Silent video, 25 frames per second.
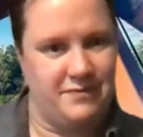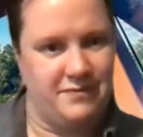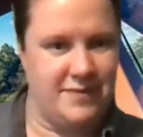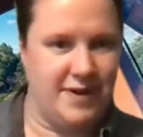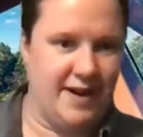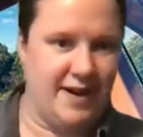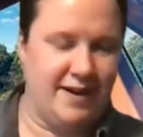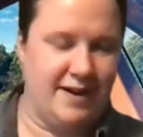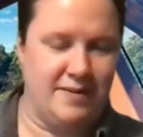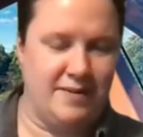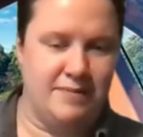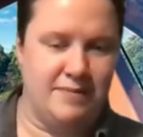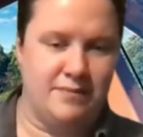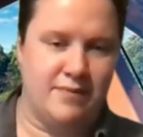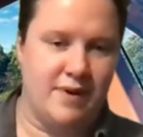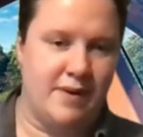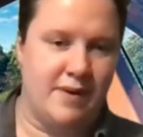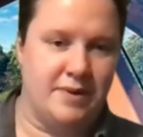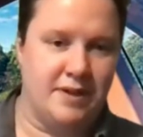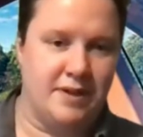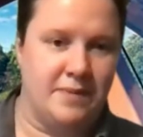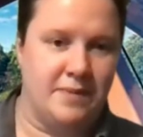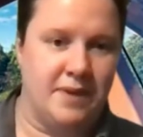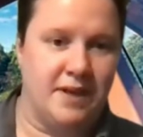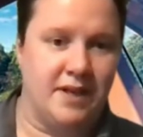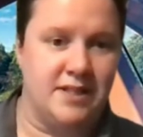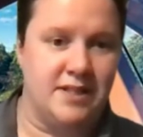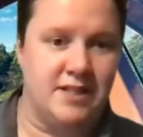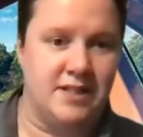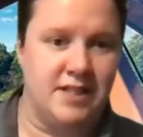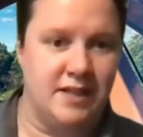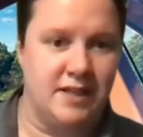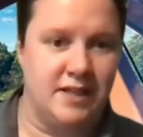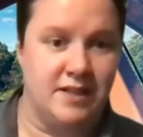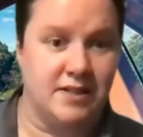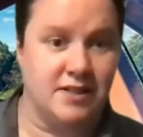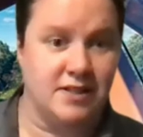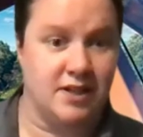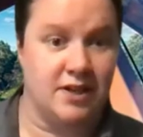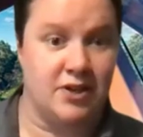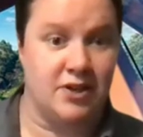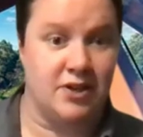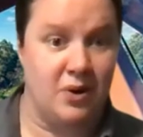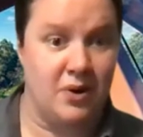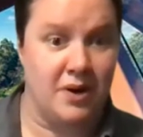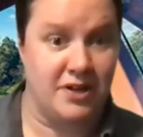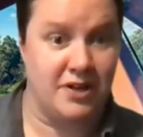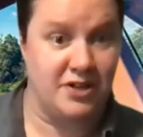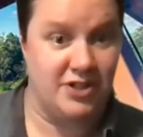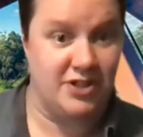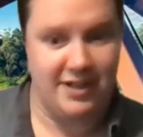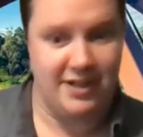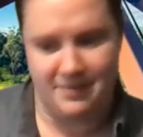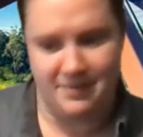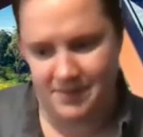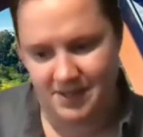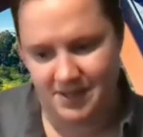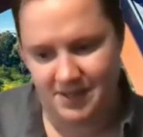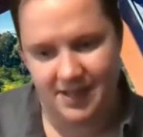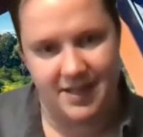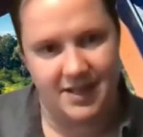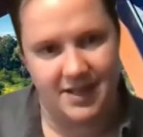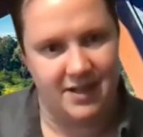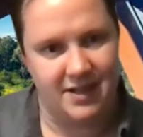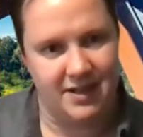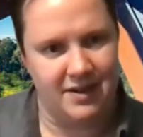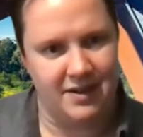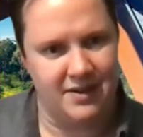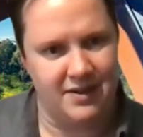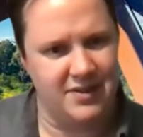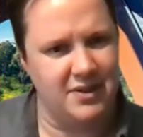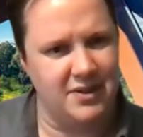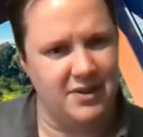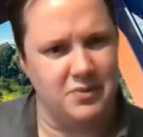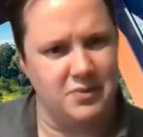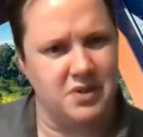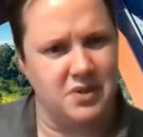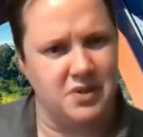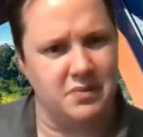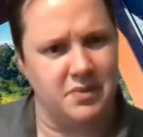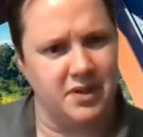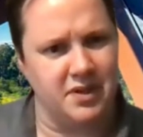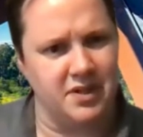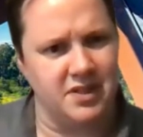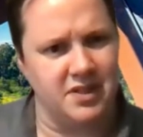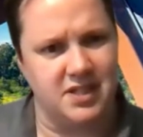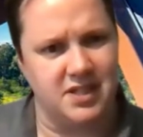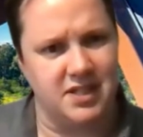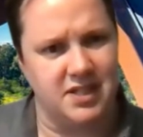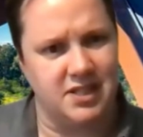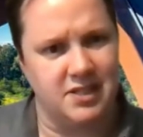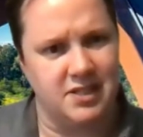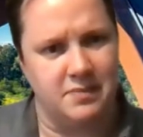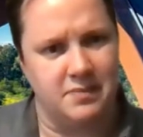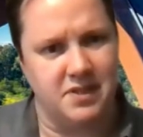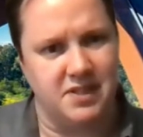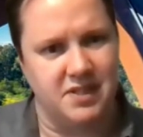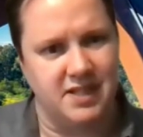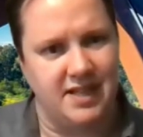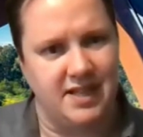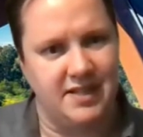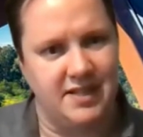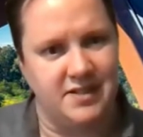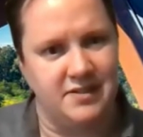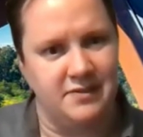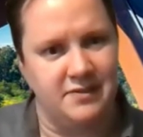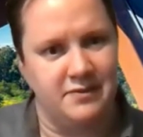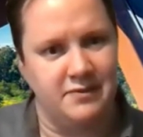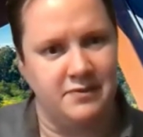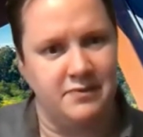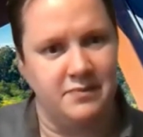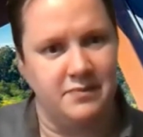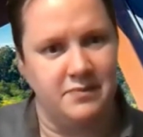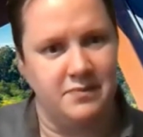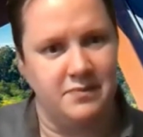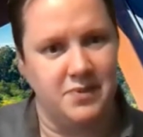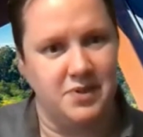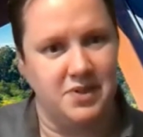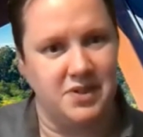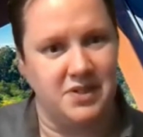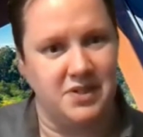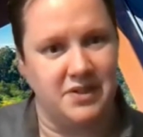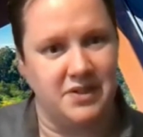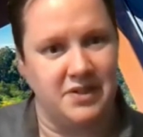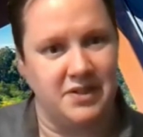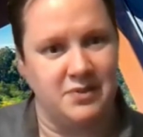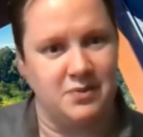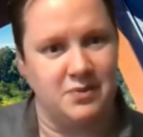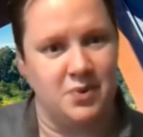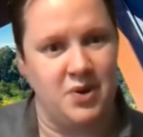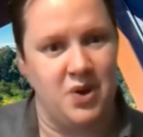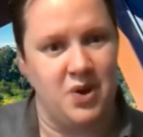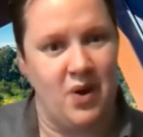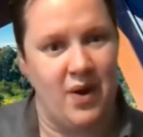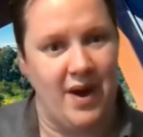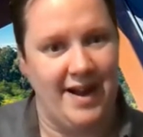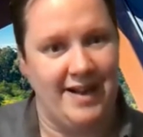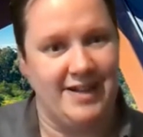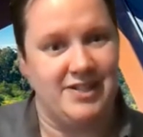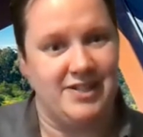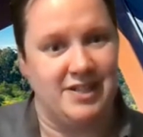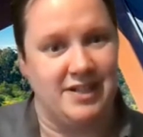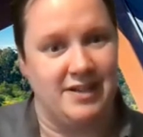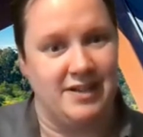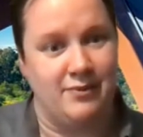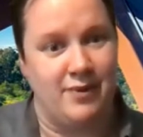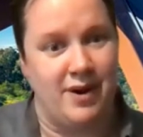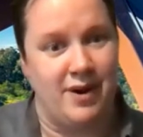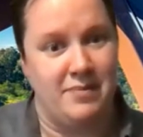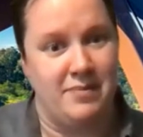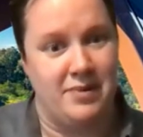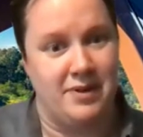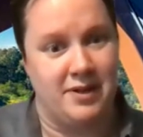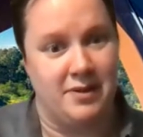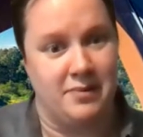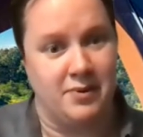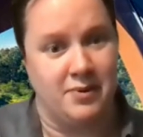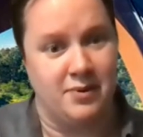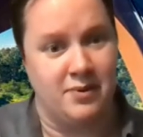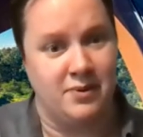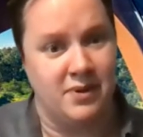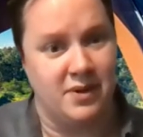replicability in psychology in particular, I think it was something like 60% of studies were not actually replicable.